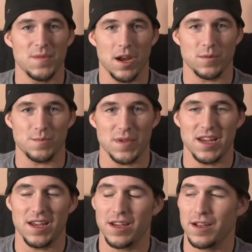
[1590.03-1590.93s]
and it was
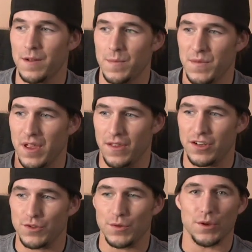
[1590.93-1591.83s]
me, and
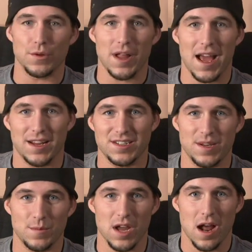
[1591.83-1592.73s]
then Drew Gulak and
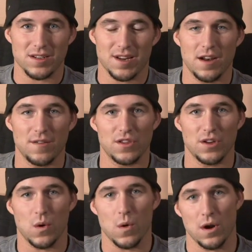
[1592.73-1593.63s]
Tim Donst kind of in
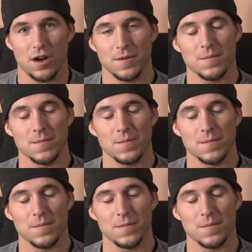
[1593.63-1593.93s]
the corner.